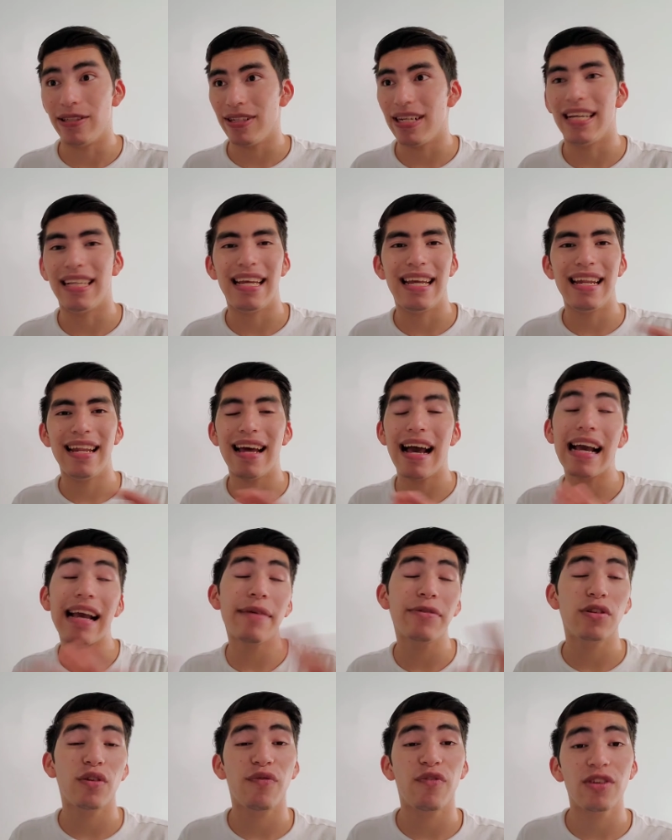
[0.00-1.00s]
So yeah, they did not
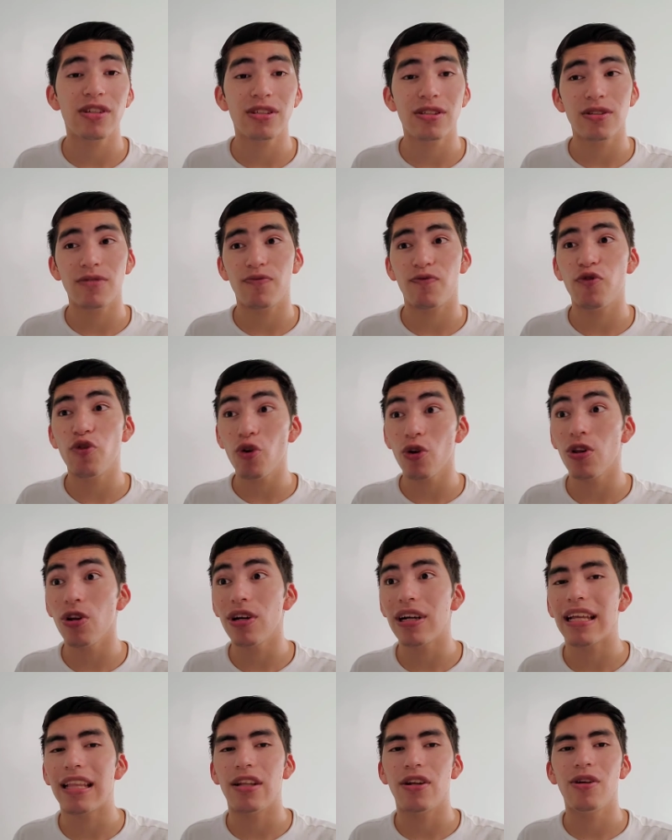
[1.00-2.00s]
give us a first full
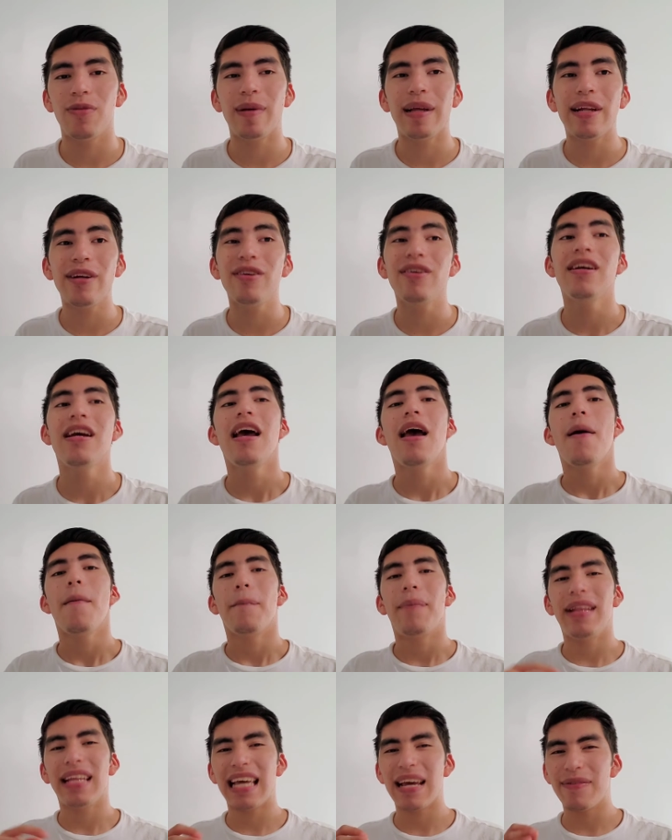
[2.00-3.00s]
look at the Darth Vader,
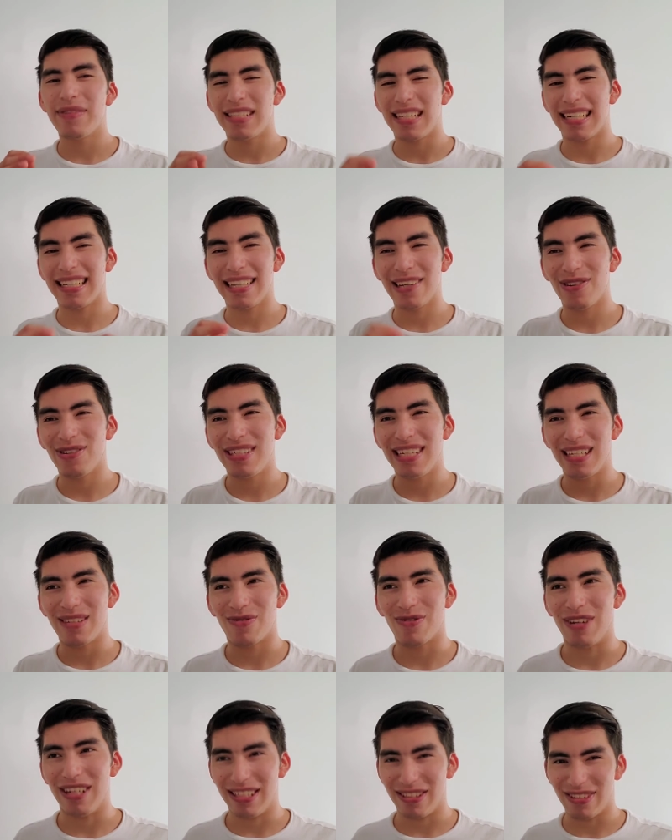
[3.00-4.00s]
but they gave us like a little tease
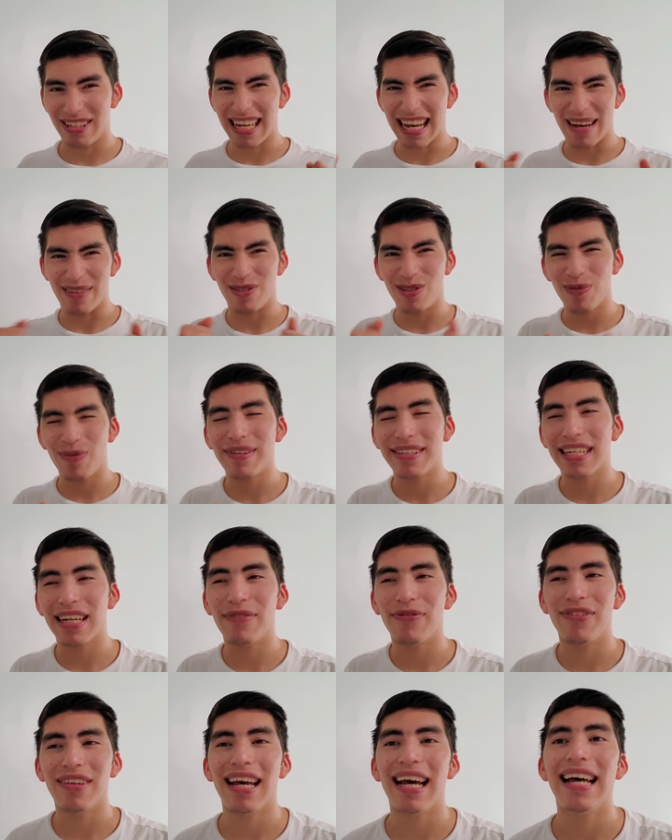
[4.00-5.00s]
for it. So yeah, I'm super
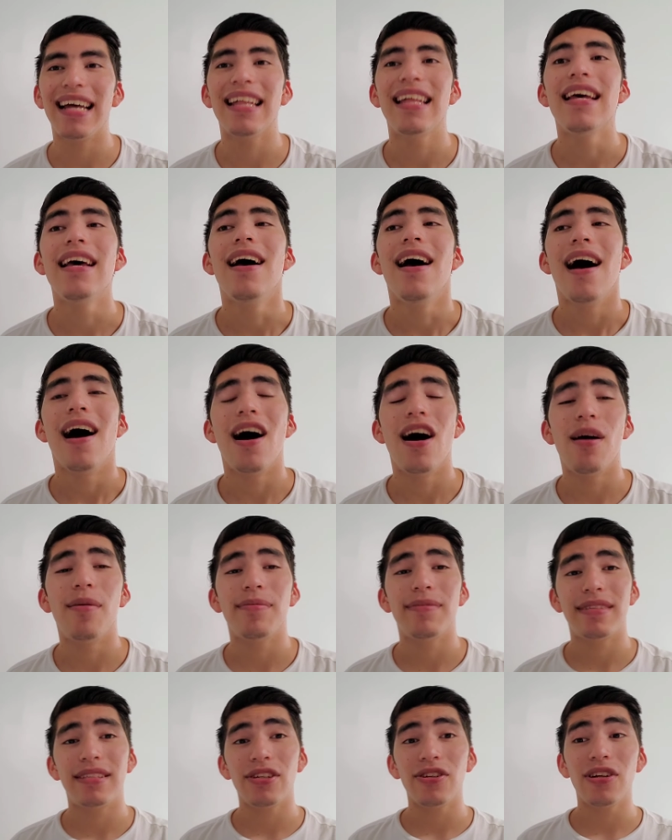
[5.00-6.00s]
excited for that.
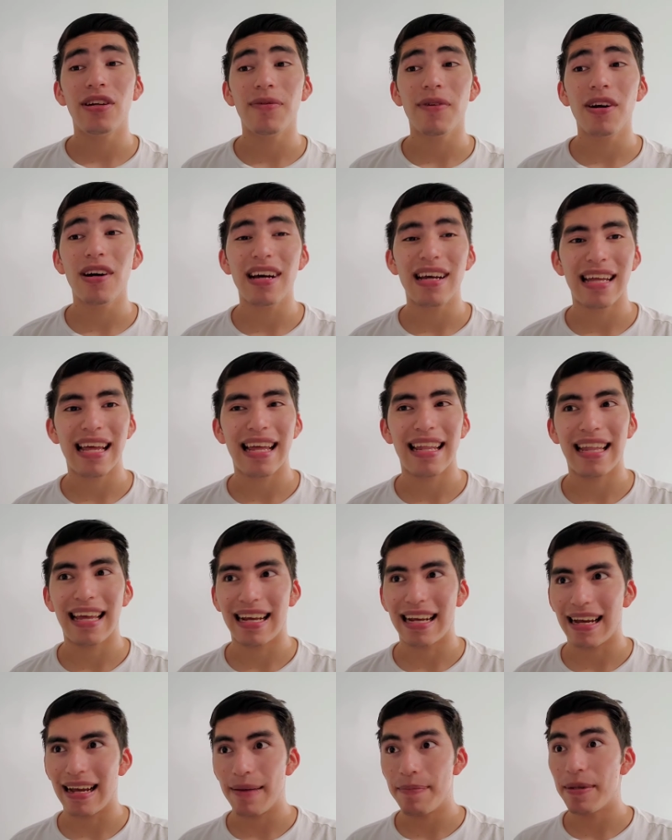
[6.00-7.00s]
Um, Ceridabot, and
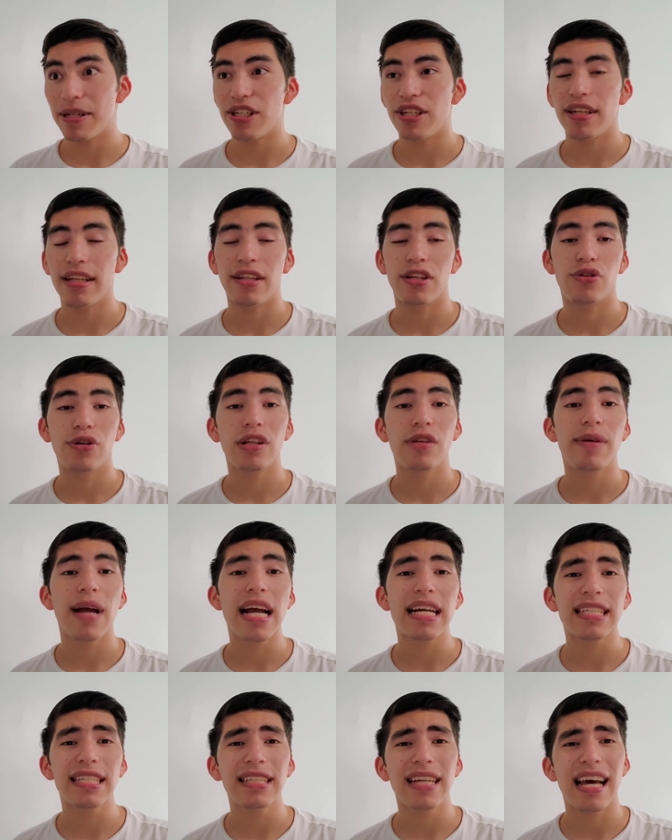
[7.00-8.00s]
like I mentioned in the trailer
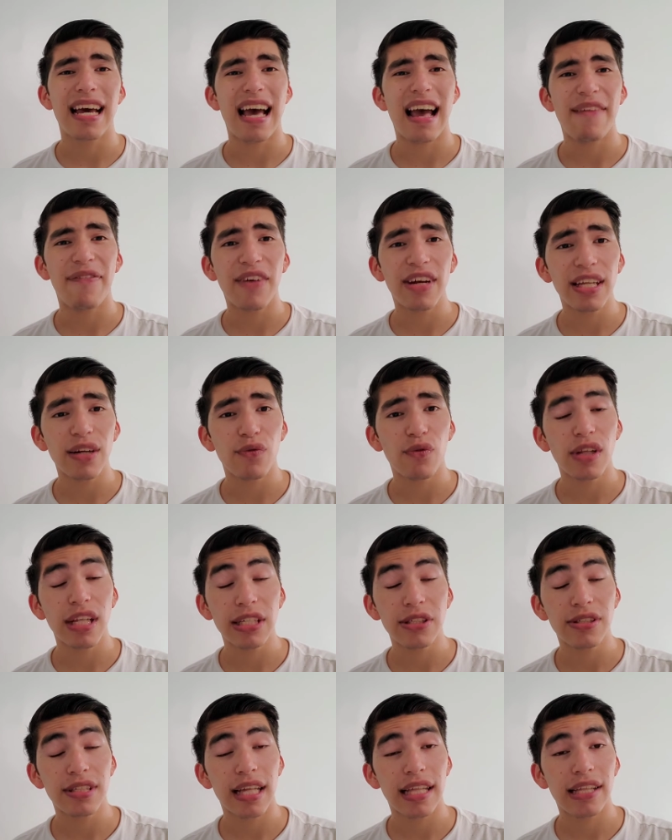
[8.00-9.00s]
reaction, I find it really
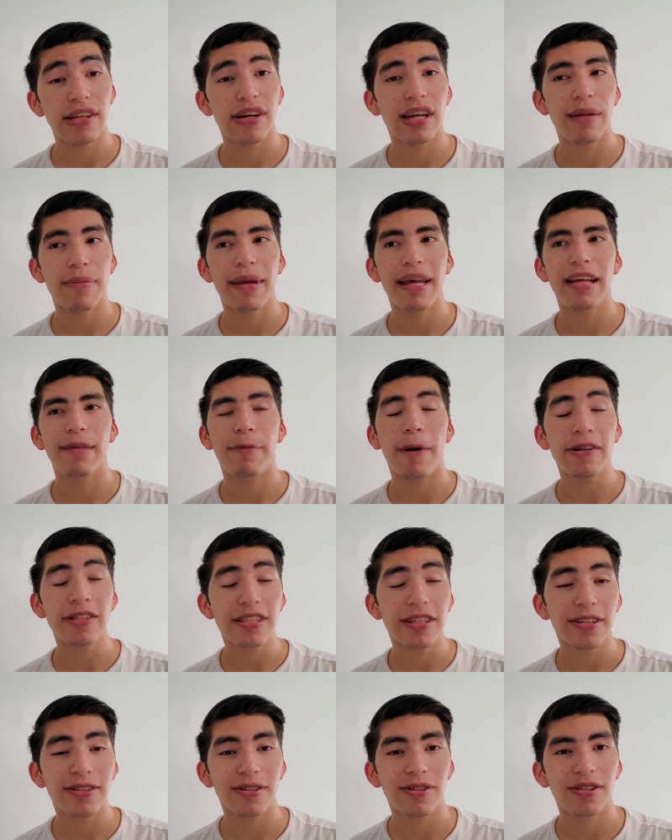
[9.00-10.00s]
interesting that they're gonna make
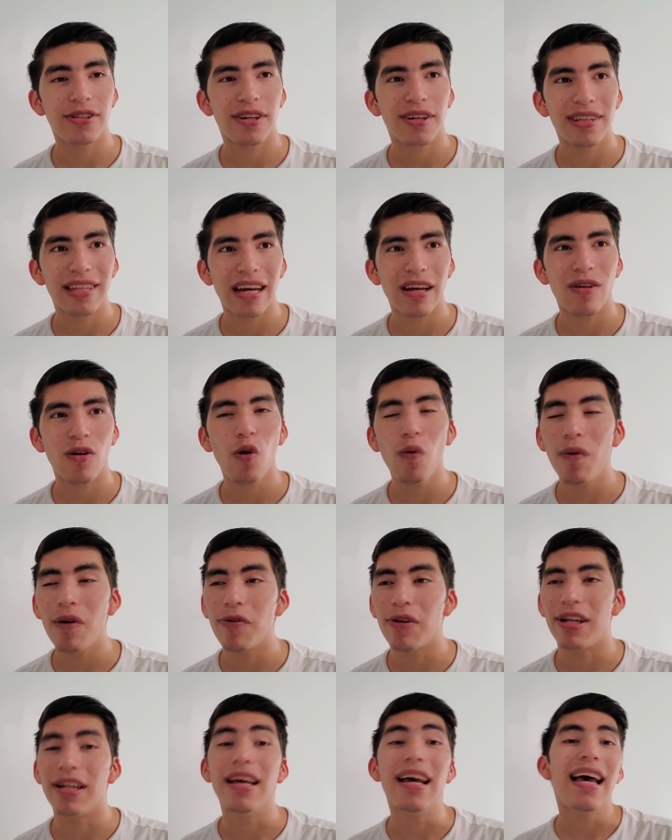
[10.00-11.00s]
bounty hunters hunt down Obi
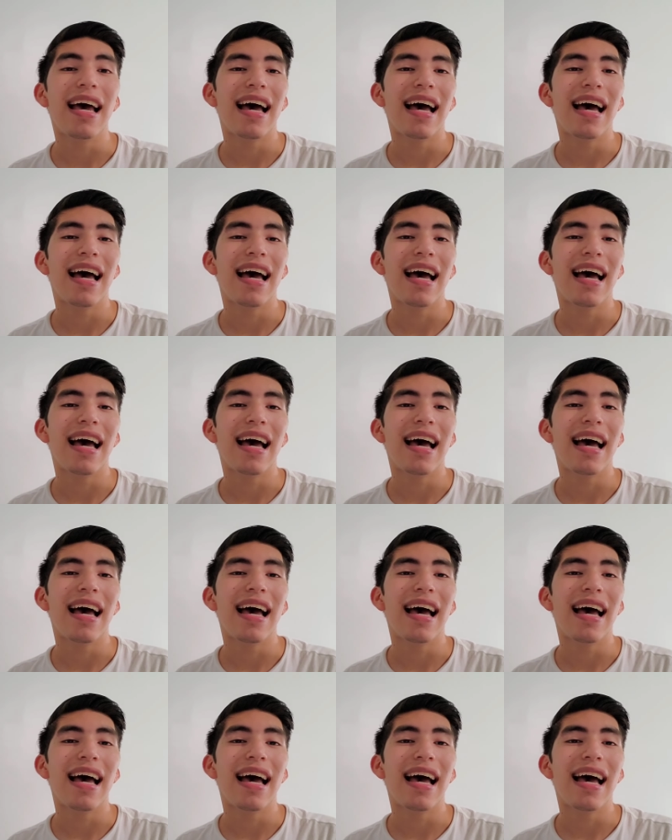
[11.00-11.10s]
Wan.